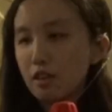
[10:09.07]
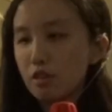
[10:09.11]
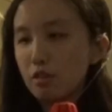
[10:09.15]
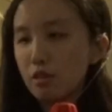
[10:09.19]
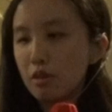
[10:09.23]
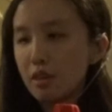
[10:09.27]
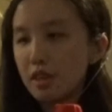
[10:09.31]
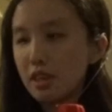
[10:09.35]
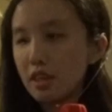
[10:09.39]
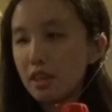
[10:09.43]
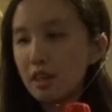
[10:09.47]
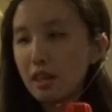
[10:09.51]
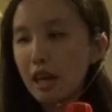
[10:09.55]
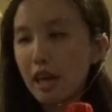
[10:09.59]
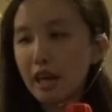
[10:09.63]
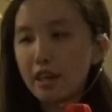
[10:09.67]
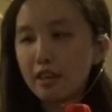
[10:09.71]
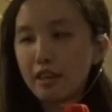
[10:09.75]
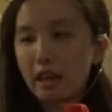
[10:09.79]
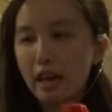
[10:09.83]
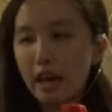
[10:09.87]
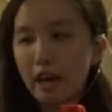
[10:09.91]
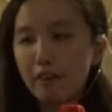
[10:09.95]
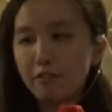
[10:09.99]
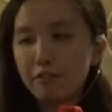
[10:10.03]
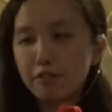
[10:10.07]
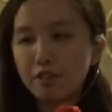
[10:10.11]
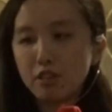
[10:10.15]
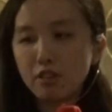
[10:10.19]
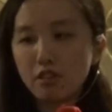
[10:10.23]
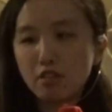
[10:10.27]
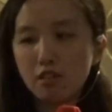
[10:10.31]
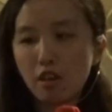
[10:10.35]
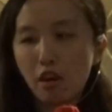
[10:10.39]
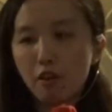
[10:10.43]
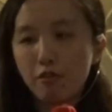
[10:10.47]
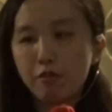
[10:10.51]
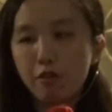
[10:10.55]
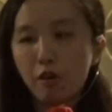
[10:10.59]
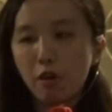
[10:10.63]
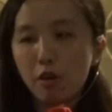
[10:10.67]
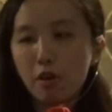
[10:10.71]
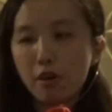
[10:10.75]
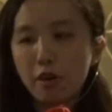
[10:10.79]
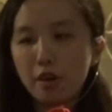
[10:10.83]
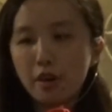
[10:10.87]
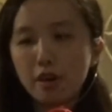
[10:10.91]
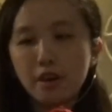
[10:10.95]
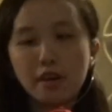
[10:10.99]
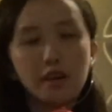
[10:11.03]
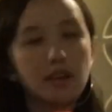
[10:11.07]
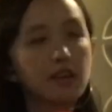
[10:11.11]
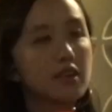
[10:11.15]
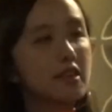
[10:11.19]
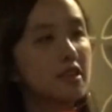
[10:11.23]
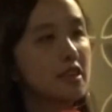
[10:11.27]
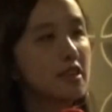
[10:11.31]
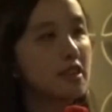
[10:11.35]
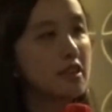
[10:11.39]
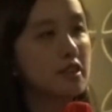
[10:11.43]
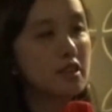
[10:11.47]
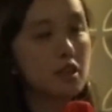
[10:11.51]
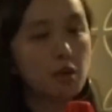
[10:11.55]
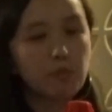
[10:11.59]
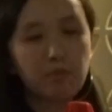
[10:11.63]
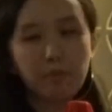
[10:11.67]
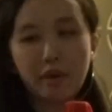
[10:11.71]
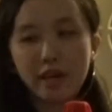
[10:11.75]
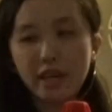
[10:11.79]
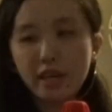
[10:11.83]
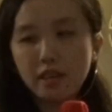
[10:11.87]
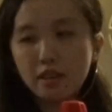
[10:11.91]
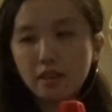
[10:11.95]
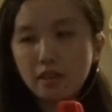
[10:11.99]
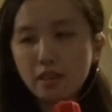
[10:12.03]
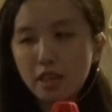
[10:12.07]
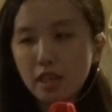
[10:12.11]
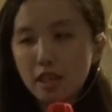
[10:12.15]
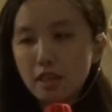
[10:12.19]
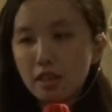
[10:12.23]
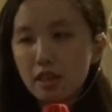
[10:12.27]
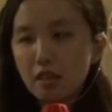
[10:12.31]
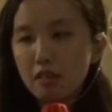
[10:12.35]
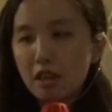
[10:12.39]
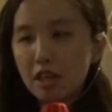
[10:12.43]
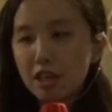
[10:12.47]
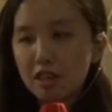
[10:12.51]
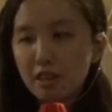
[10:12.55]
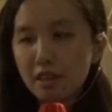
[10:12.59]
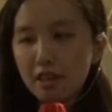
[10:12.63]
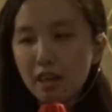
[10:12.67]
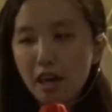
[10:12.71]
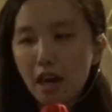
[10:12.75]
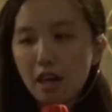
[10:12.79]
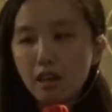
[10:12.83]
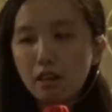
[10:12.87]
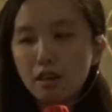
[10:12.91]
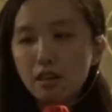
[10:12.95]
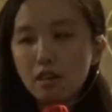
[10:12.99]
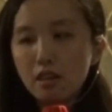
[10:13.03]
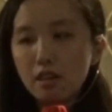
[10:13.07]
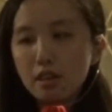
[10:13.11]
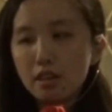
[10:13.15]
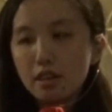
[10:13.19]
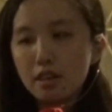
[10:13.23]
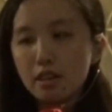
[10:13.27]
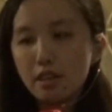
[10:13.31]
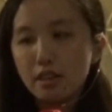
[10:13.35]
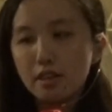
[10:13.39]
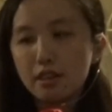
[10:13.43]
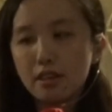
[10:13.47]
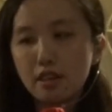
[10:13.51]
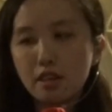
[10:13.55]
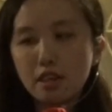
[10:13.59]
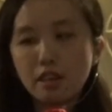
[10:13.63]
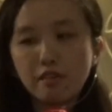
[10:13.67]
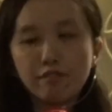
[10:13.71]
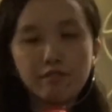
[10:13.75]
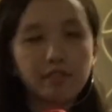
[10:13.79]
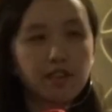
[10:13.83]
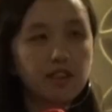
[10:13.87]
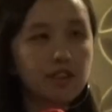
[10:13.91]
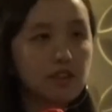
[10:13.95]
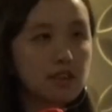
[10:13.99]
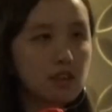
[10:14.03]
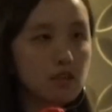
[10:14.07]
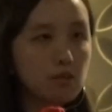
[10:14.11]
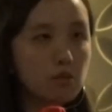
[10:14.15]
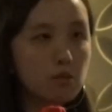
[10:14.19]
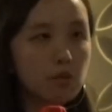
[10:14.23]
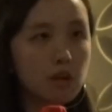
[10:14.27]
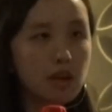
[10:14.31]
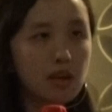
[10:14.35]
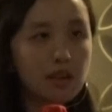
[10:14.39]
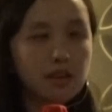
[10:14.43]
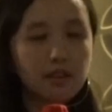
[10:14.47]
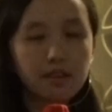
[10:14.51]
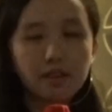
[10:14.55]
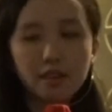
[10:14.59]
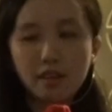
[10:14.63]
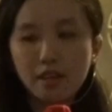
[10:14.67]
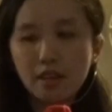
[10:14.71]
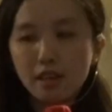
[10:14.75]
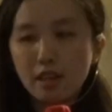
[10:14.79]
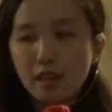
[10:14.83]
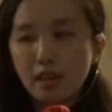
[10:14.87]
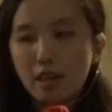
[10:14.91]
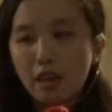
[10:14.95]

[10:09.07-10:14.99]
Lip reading: So here I have just 4. the main interaction color, the inverted one,